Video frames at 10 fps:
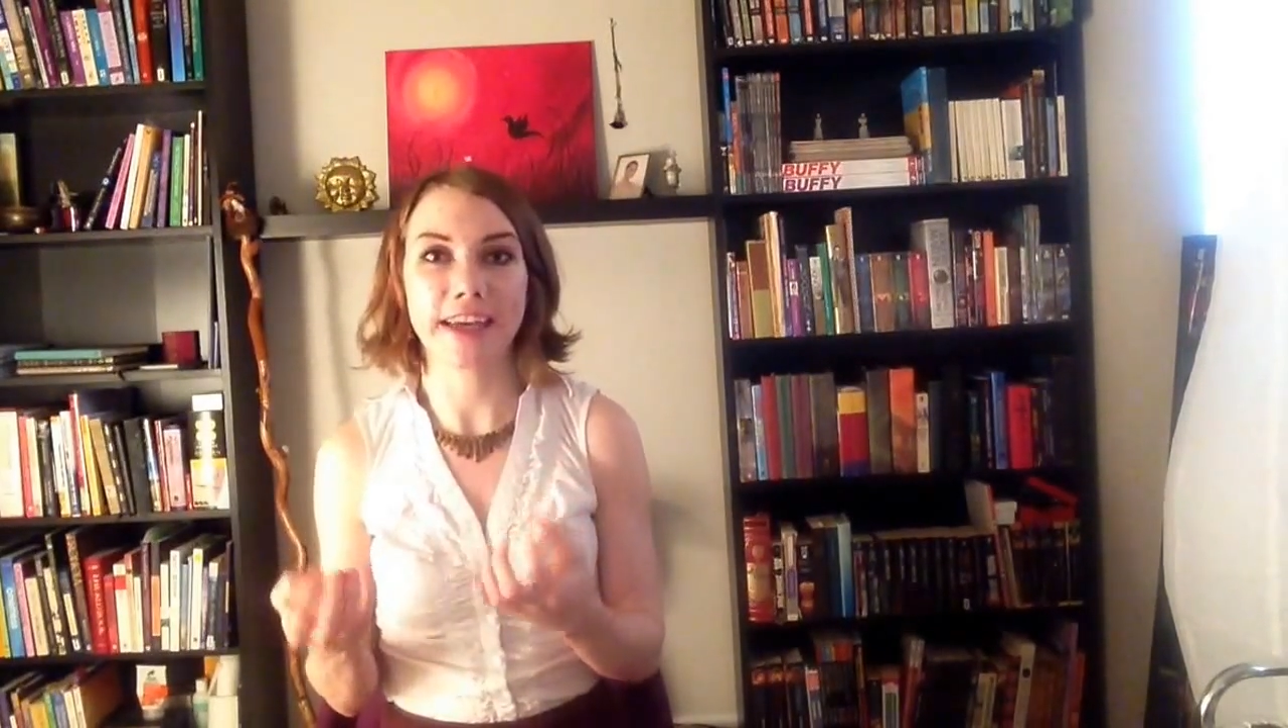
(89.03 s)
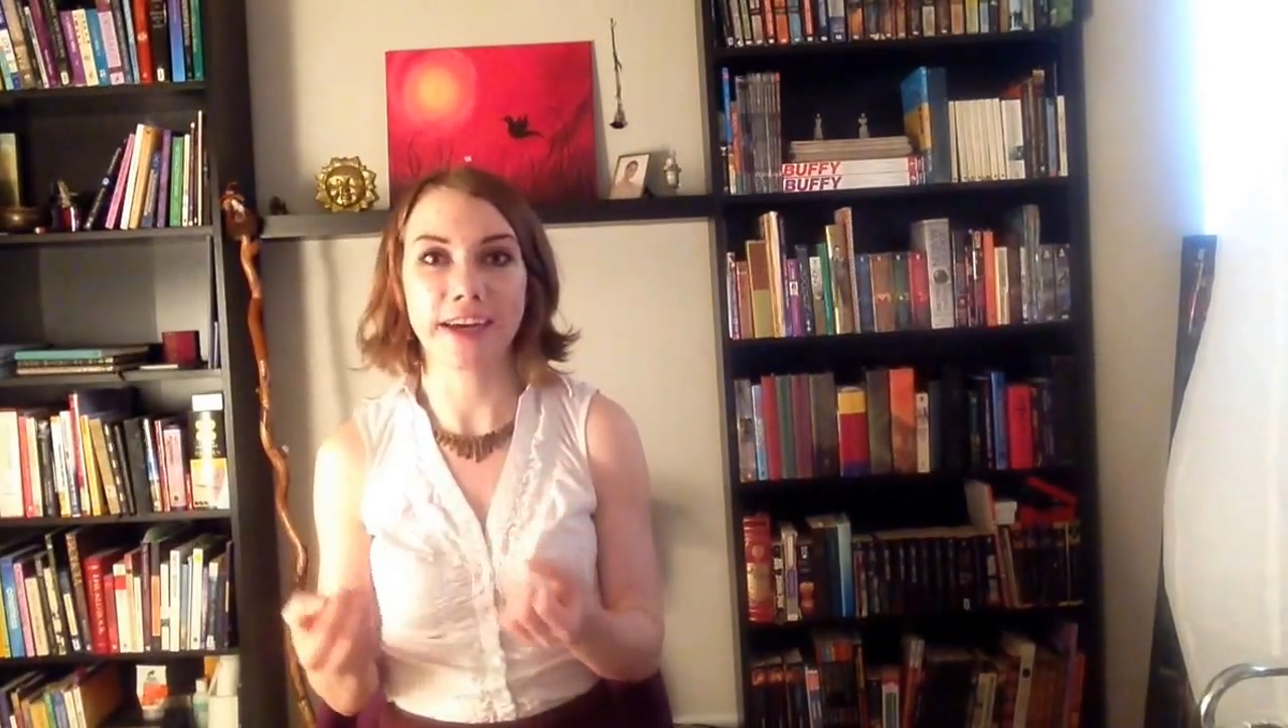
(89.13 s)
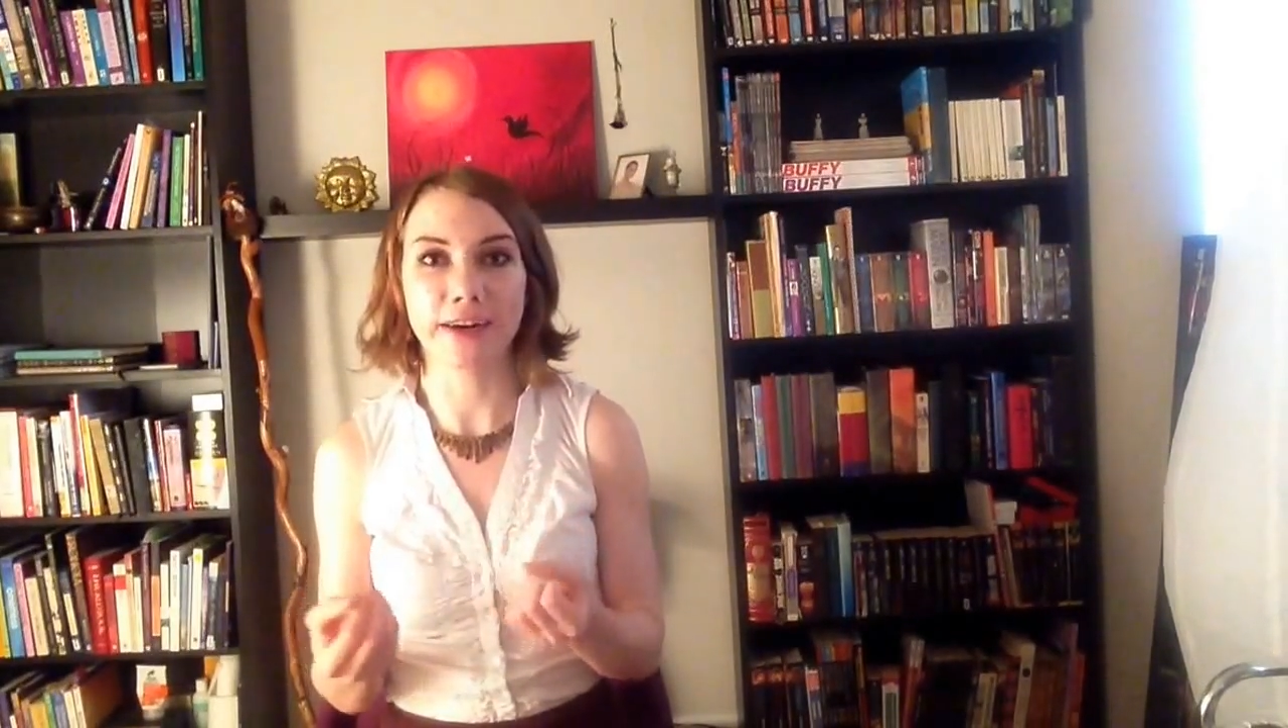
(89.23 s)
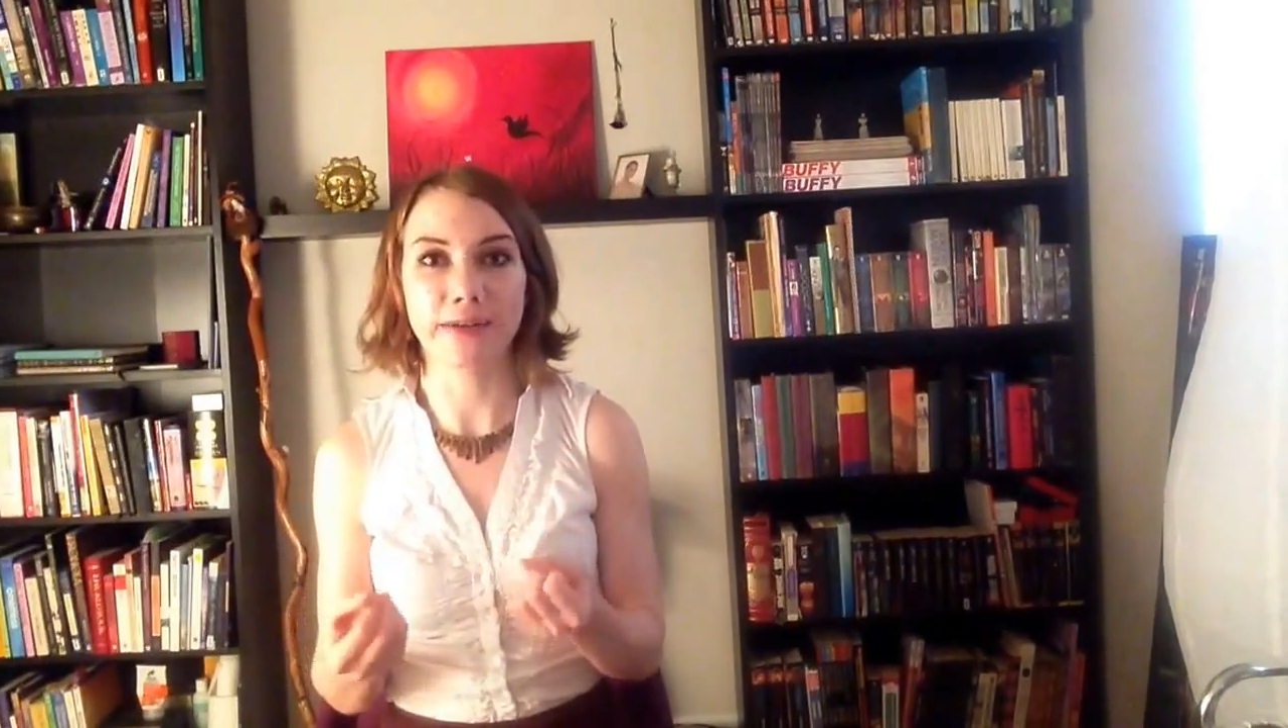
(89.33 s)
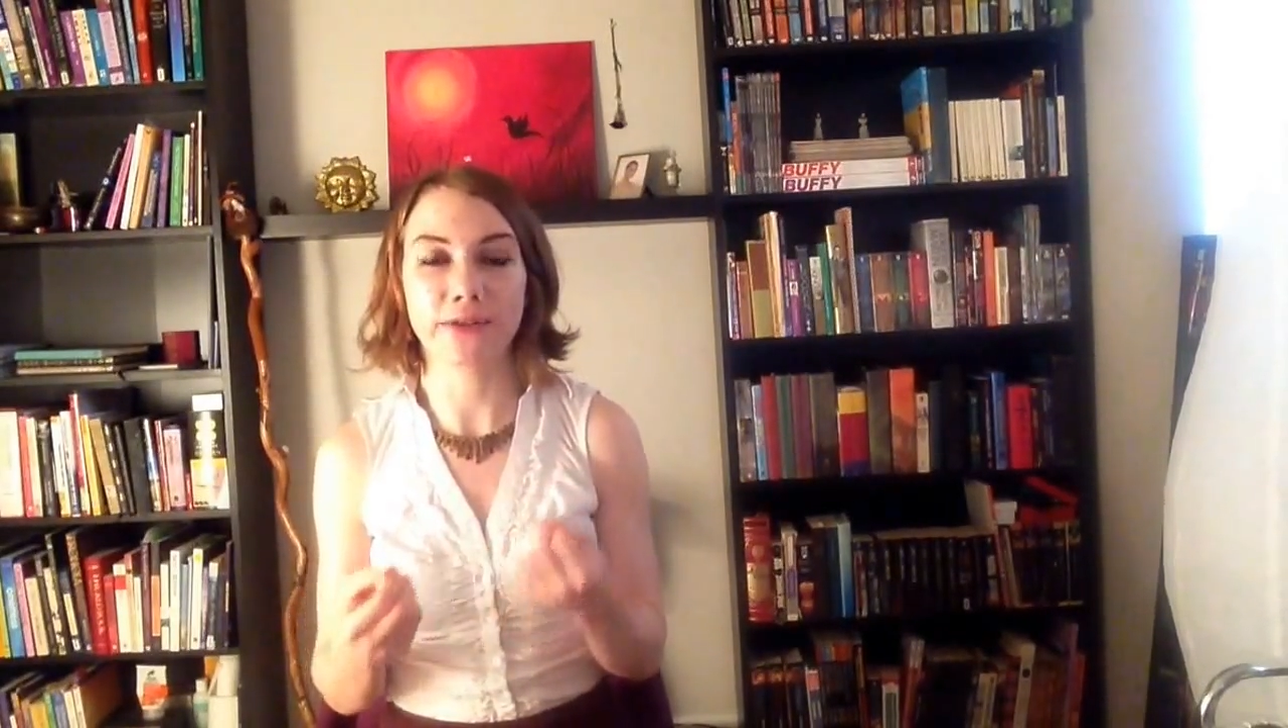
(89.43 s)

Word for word: of